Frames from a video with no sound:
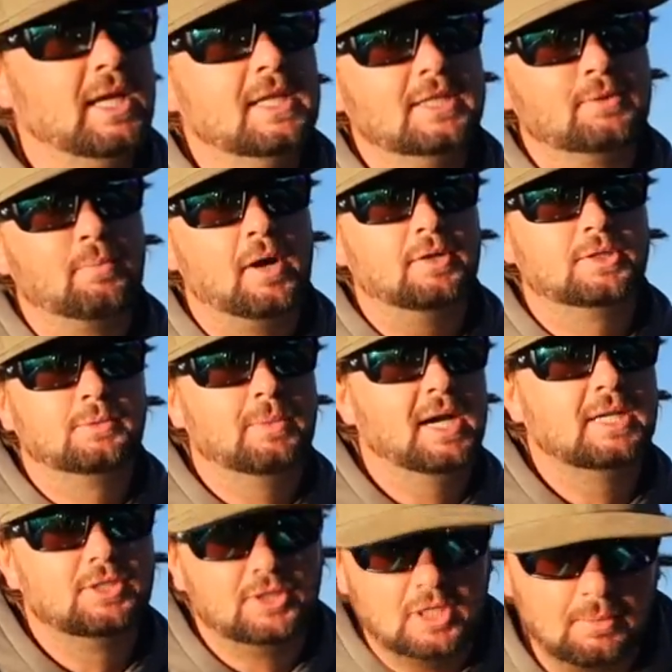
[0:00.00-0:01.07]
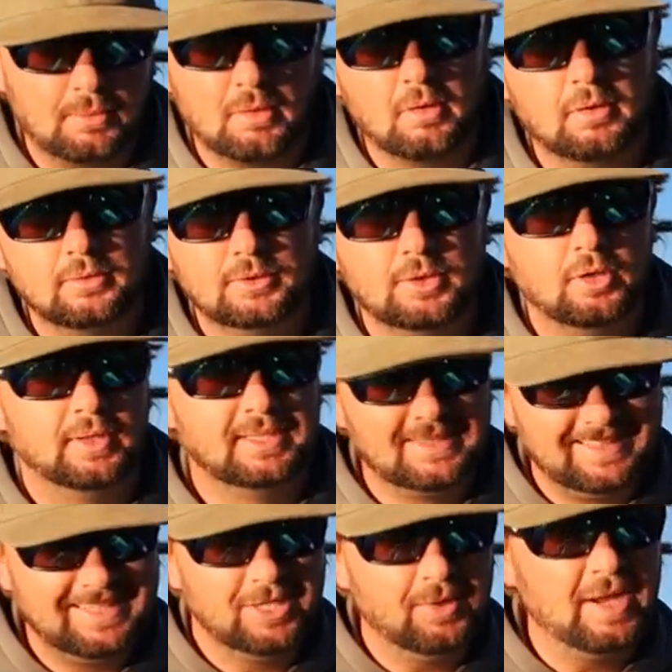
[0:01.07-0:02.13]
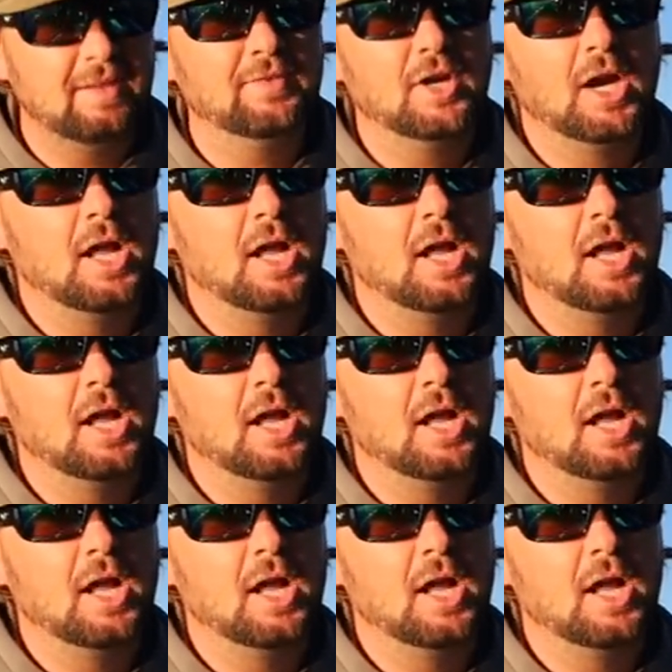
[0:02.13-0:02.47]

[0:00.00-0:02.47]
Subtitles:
is sponsored by Shop Karl's. You know, they still have their